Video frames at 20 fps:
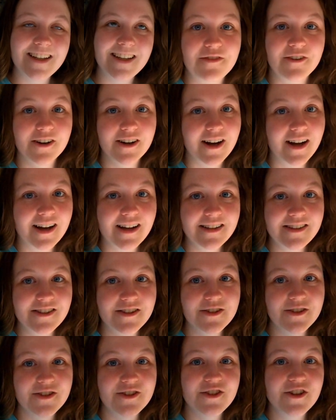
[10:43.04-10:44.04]
I forgot
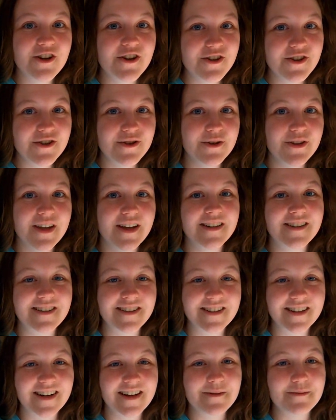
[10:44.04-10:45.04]
to show you
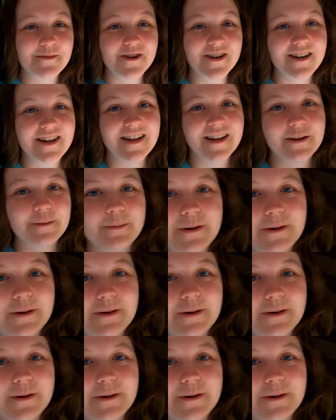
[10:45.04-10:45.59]
yesterday morning,